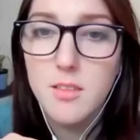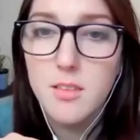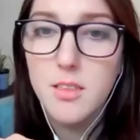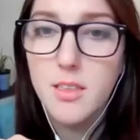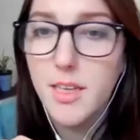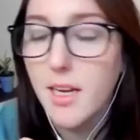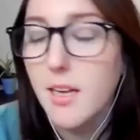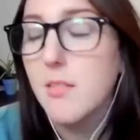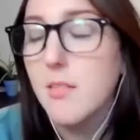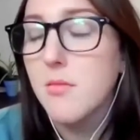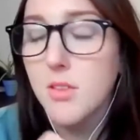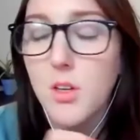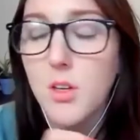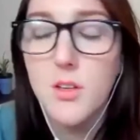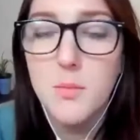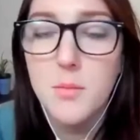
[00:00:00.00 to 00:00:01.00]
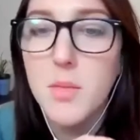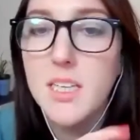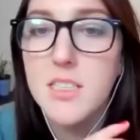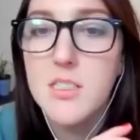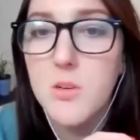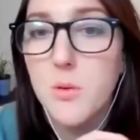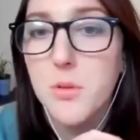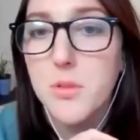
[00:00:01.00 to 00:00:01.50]
Yeah, no, that
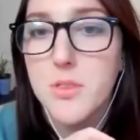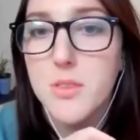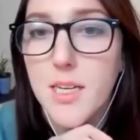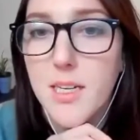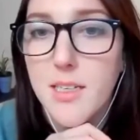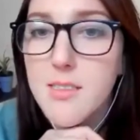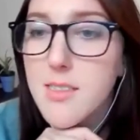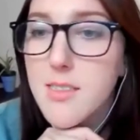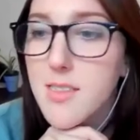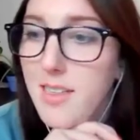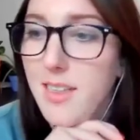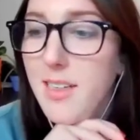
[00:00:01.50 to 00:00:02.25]
makes total sense.